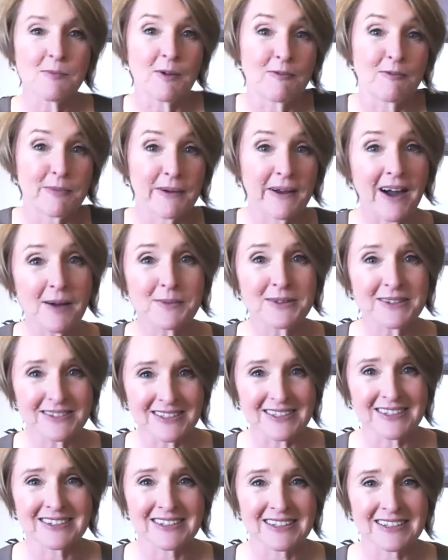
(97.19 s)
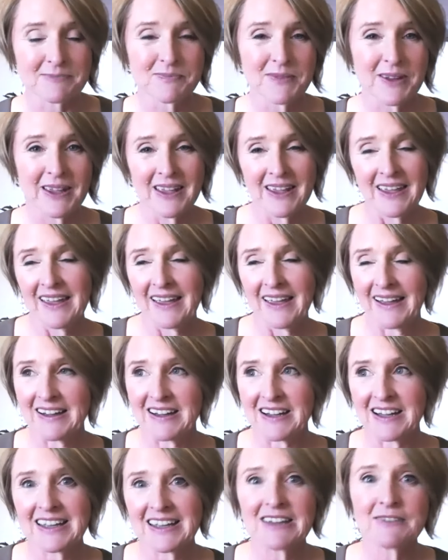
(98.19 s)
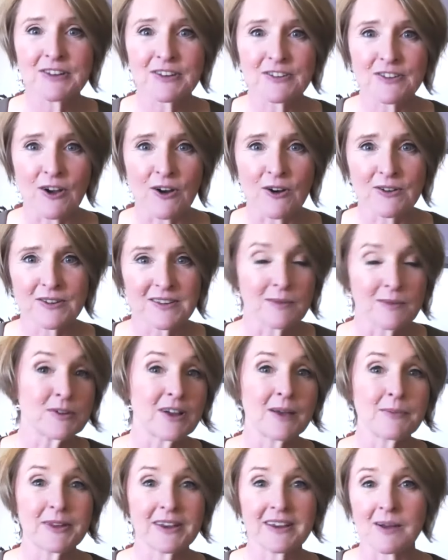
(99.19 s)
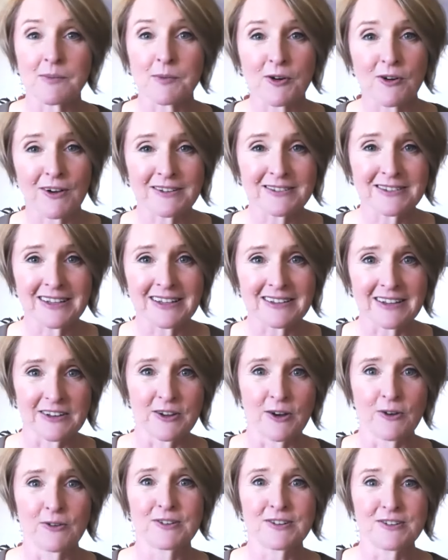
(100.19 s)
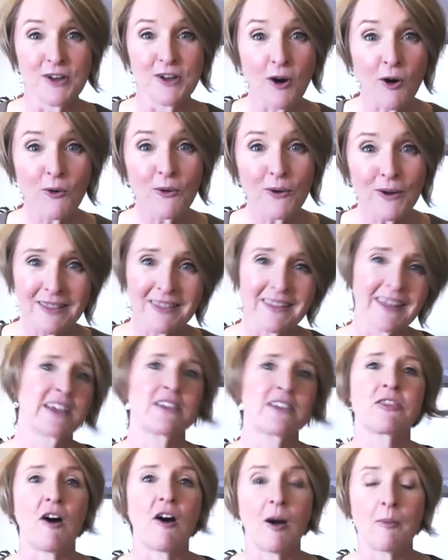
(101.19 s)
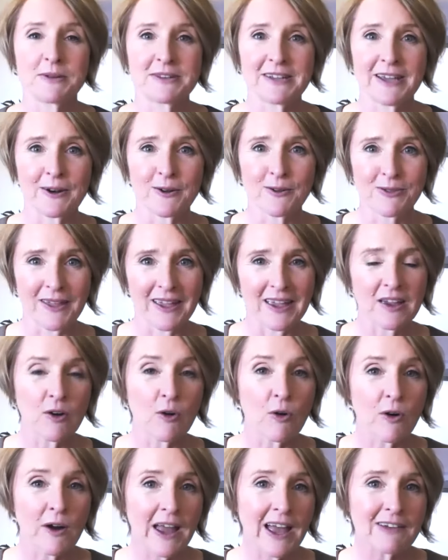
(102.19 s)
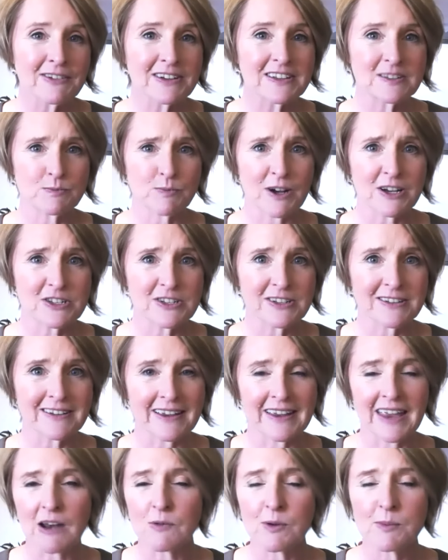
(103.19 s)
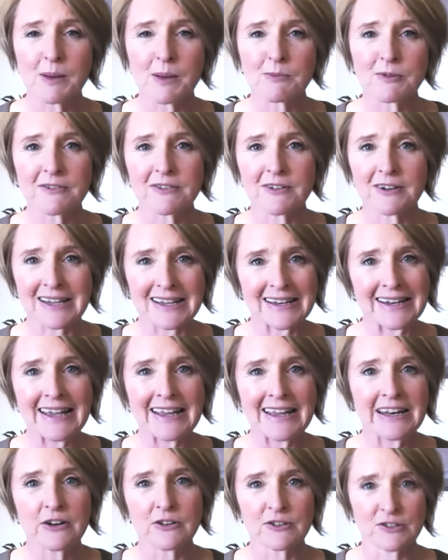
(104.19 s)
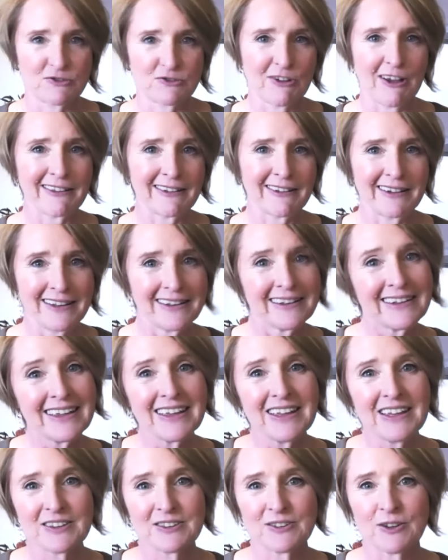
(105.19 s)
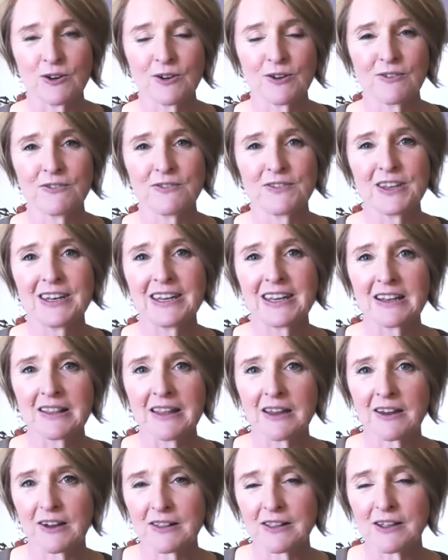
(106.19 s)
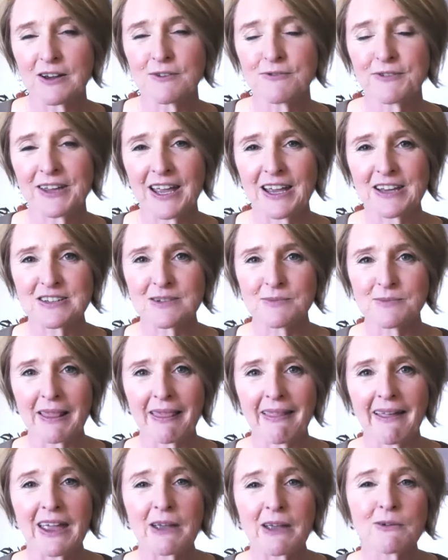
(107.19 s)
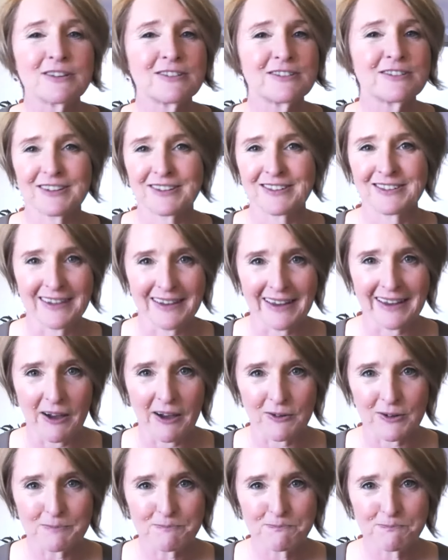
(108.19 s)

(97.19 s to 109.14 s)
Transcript: I've become a citizen. Uh, even so, sometimes I come across things I don't know, like the hot potato thing, or I have expressions I can't remember if they're Canadian or Australian. So if you need clarification on my language, just sing out.